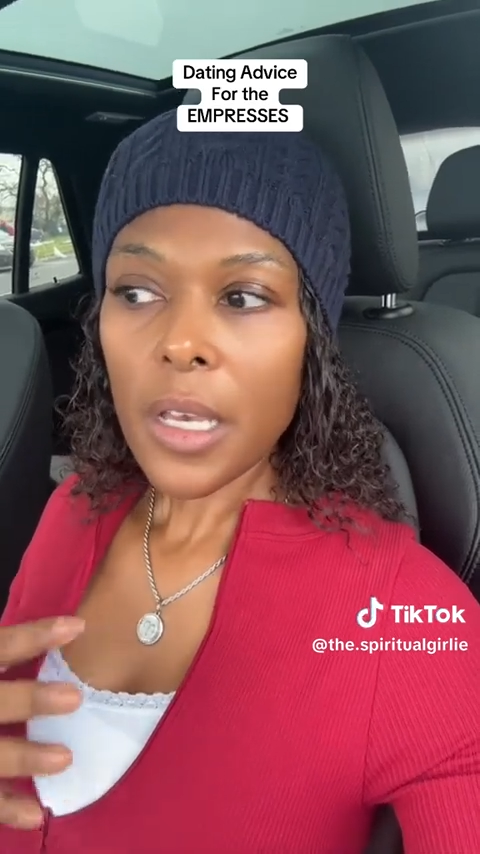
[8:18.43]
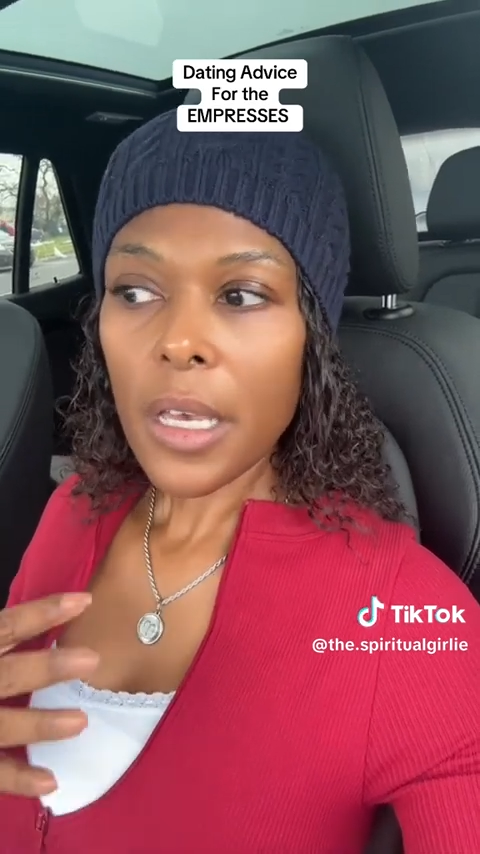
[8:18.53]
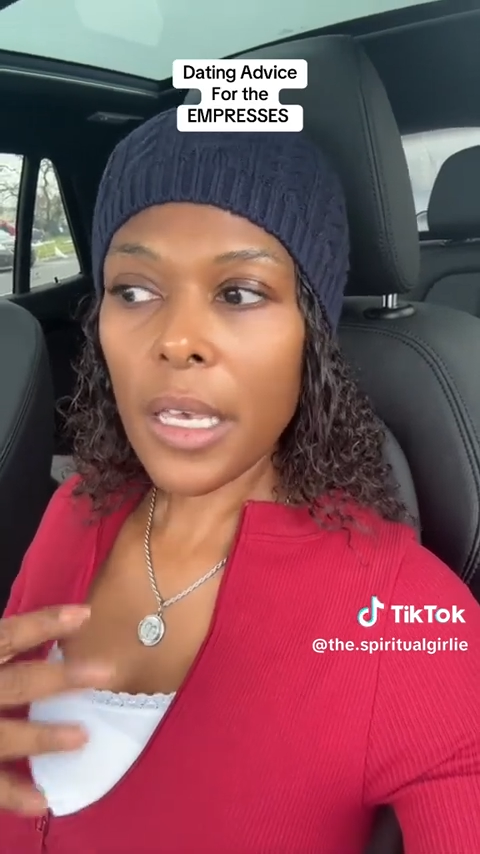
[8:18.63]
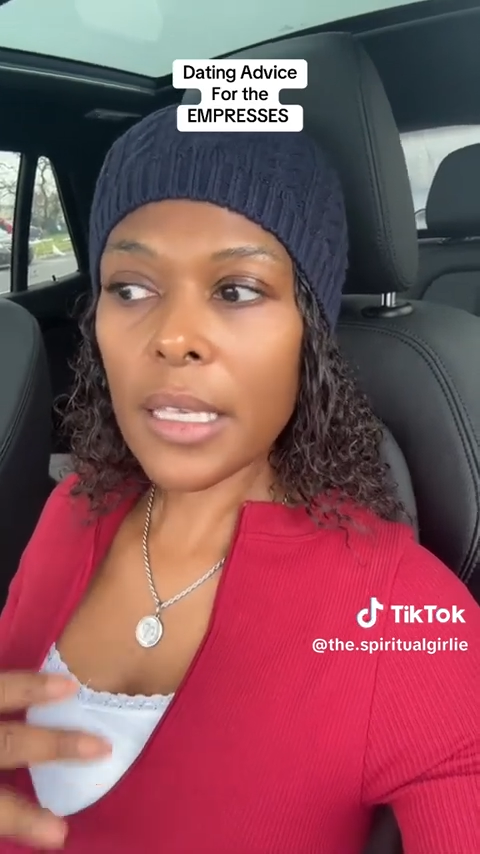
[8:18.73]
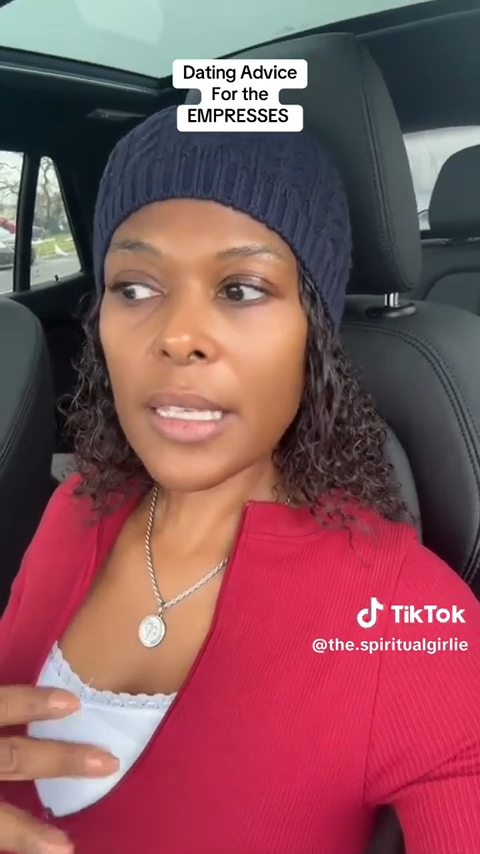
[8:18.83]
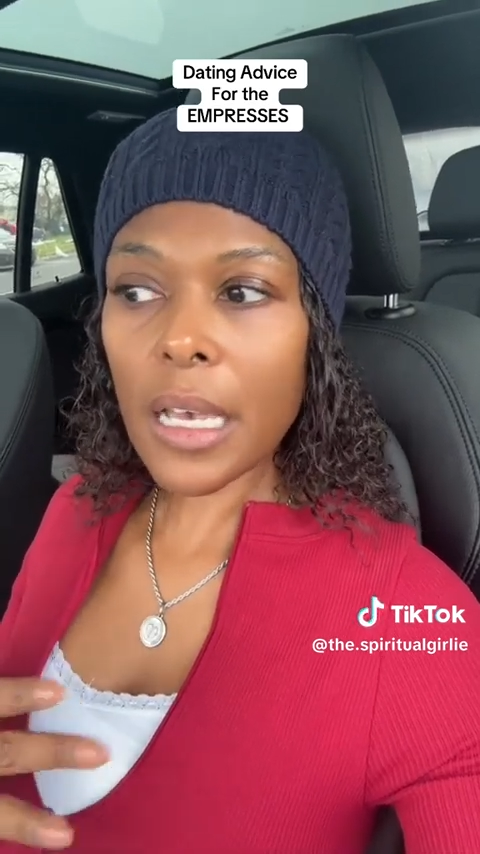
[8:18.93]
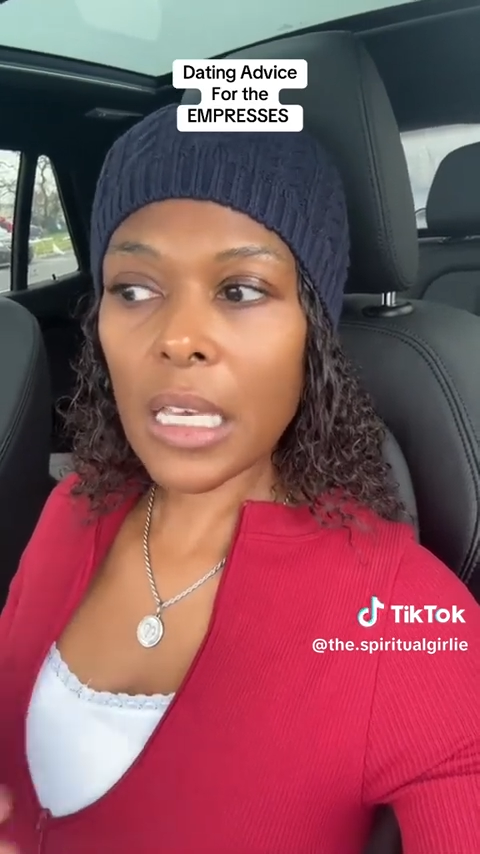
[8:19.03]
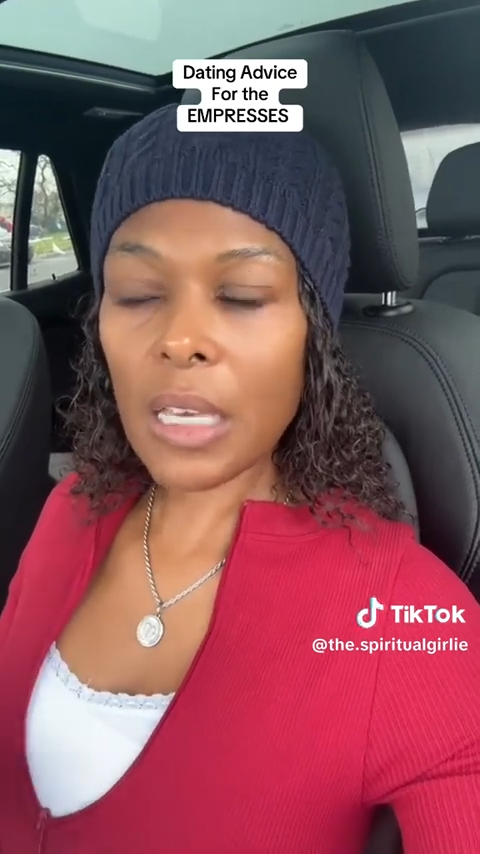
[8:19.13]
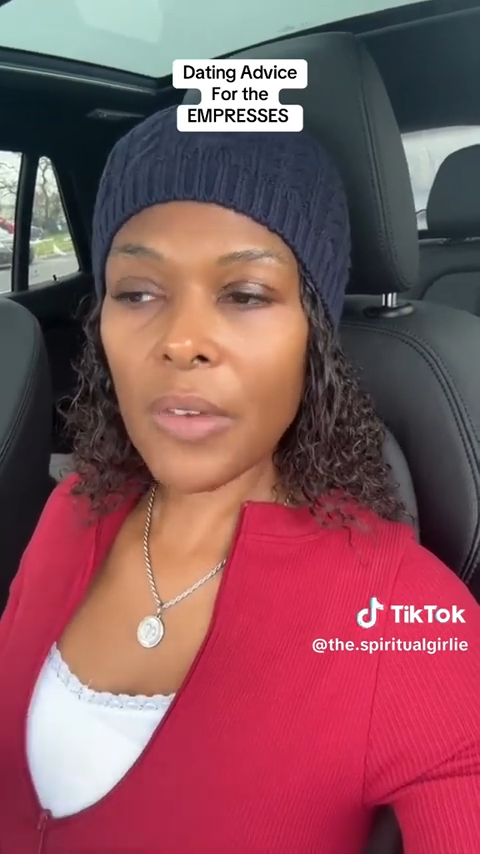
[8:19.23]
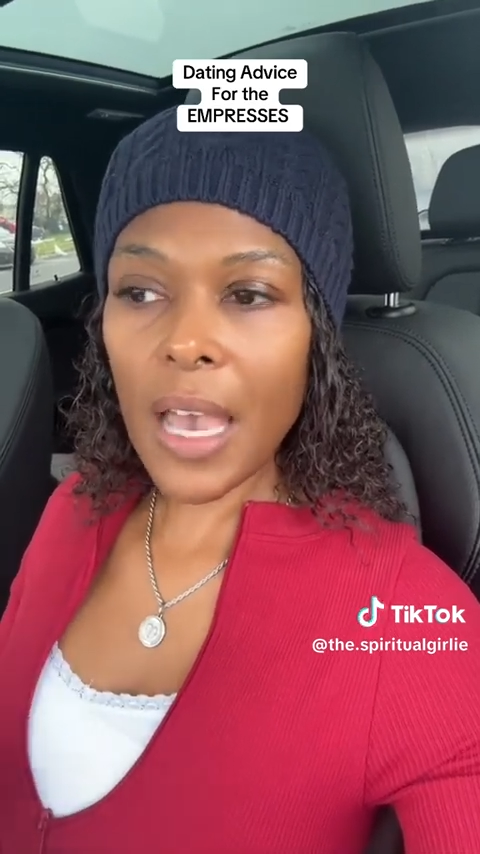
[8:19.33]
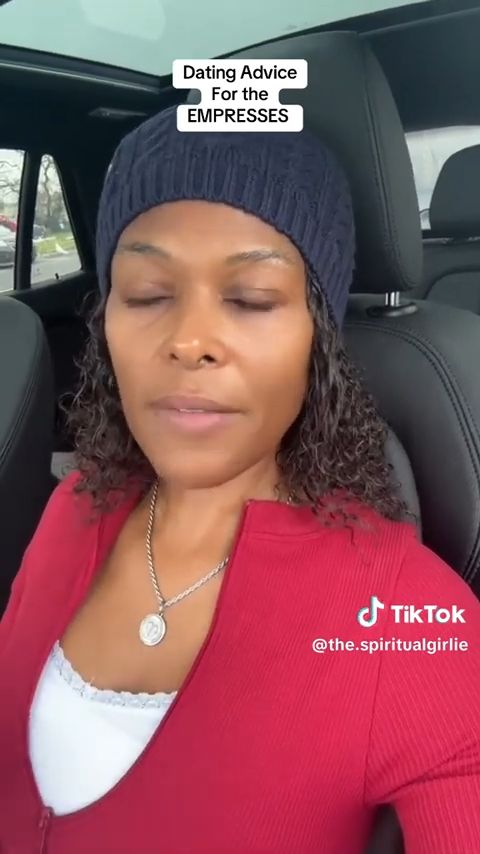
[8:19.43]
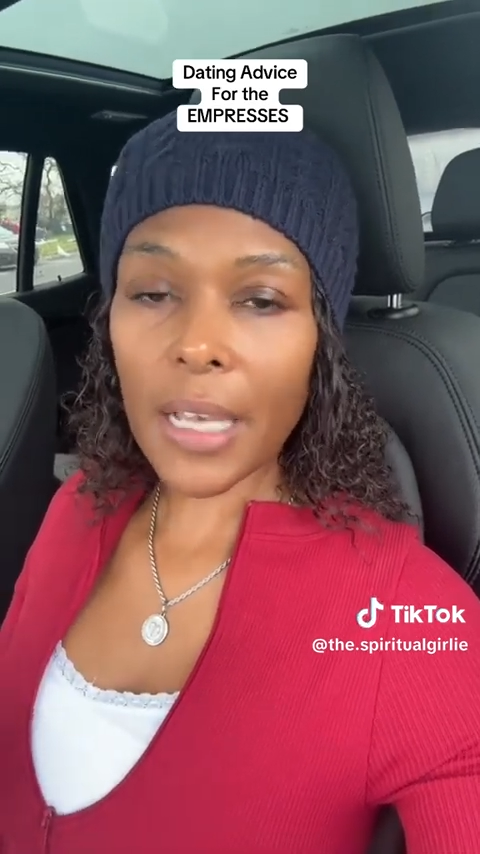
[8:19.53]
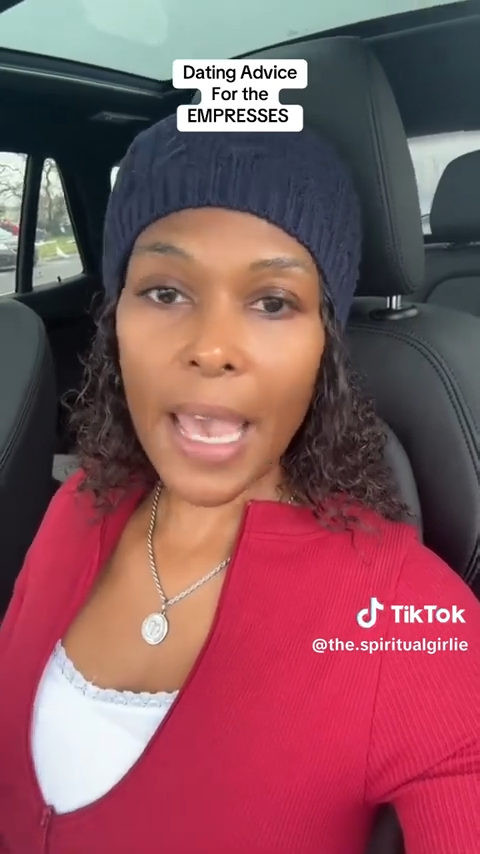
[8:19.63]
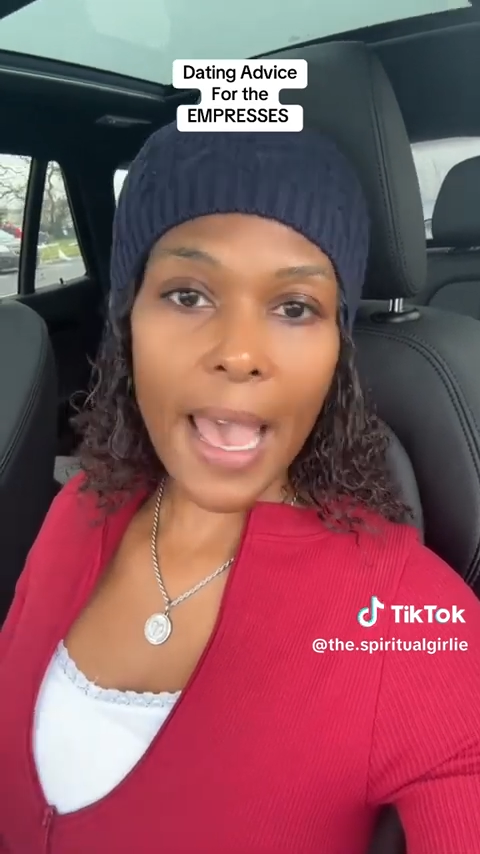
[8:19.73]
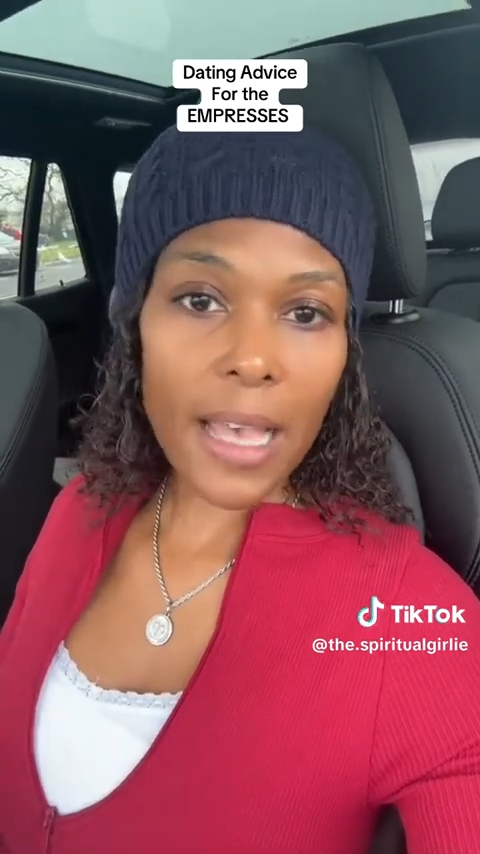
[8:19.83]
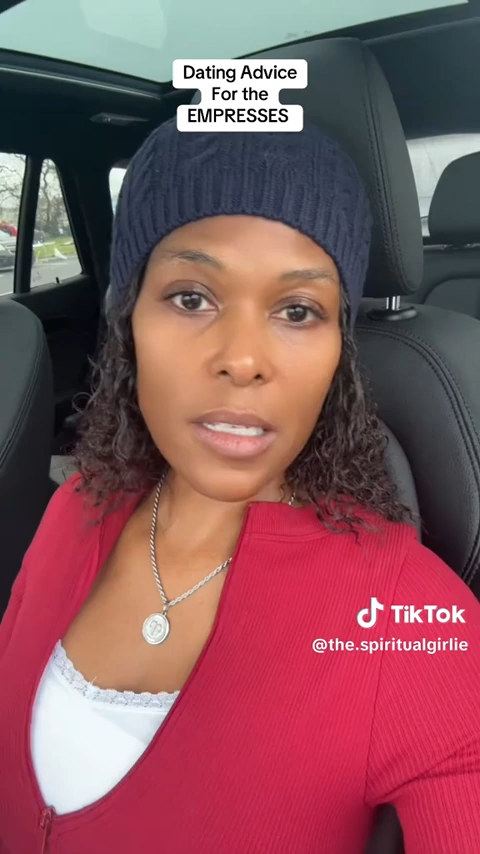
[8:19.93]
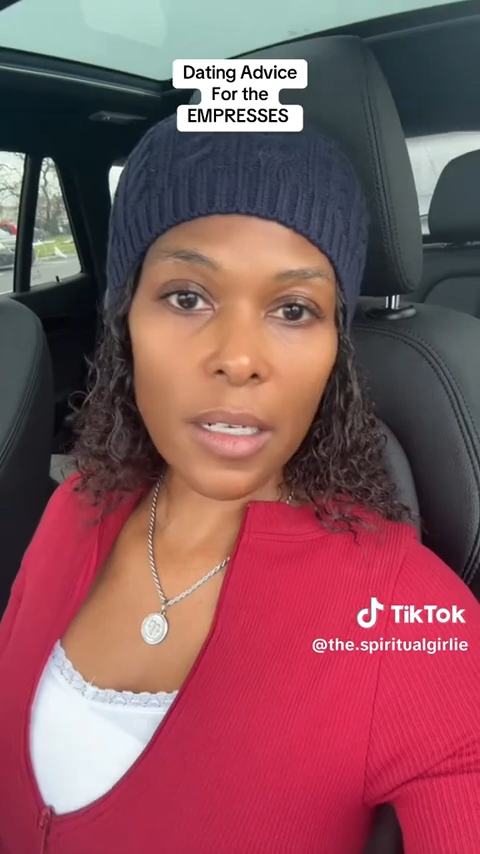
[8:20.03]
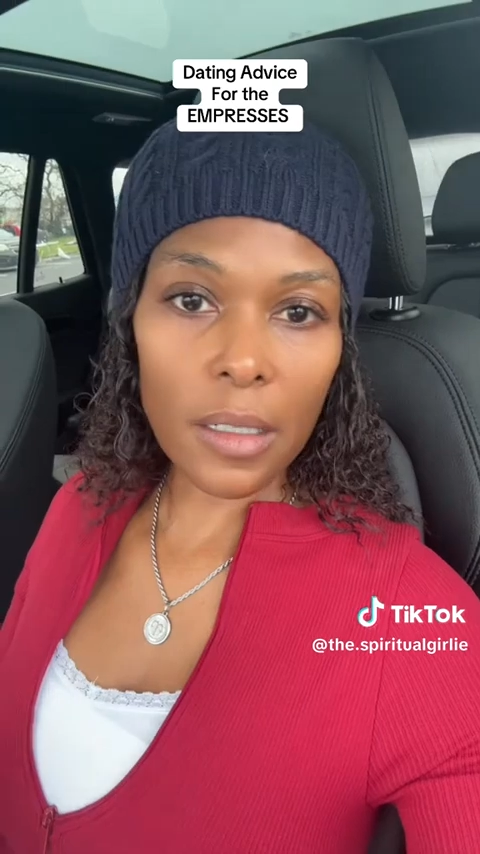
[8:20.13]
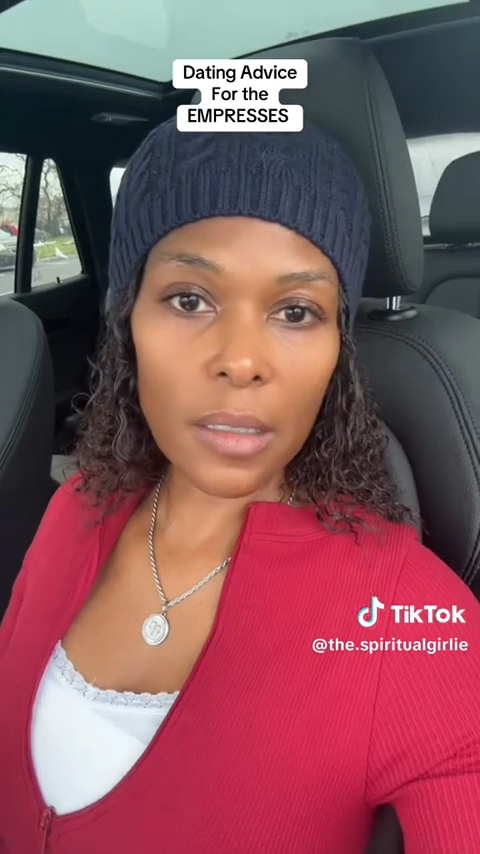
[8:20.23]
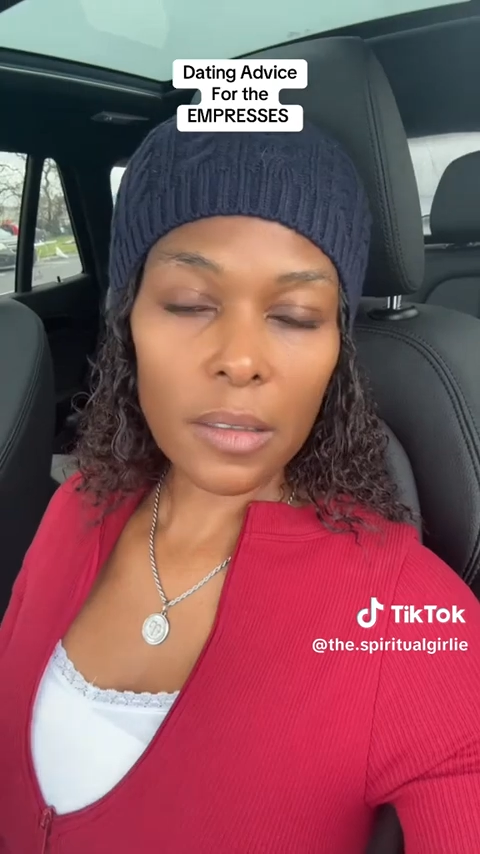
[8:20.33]
He's not gonna even have to ask
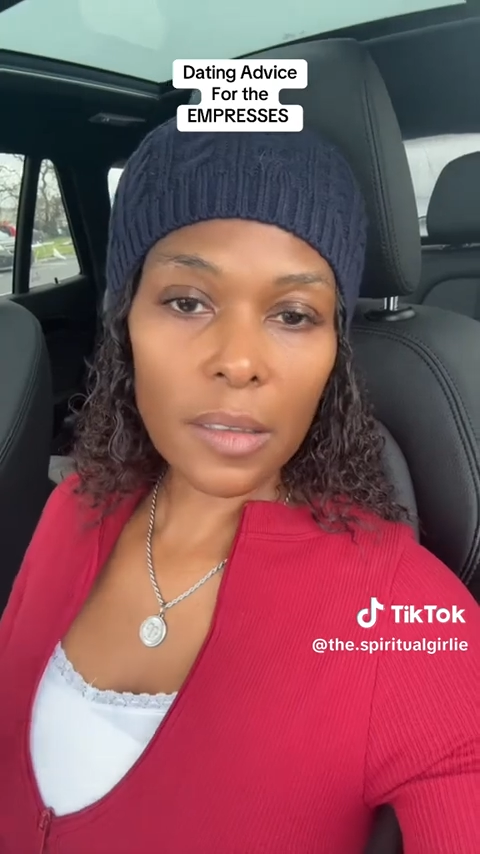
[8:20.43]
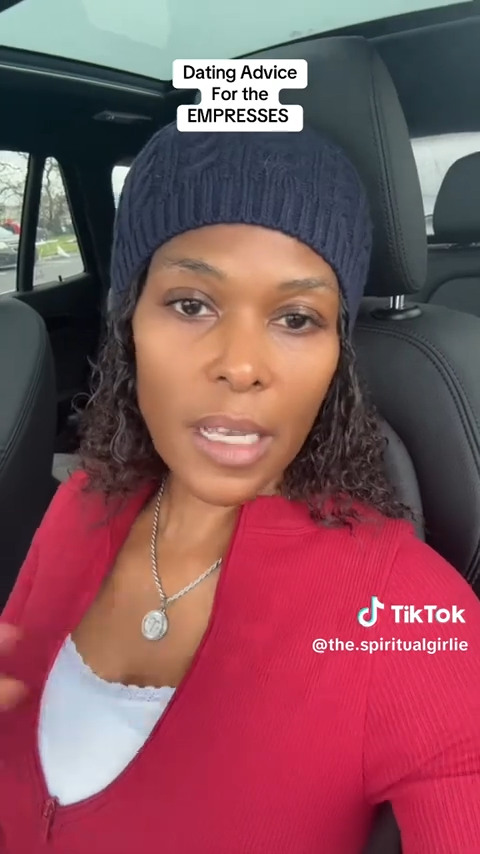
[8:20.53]
her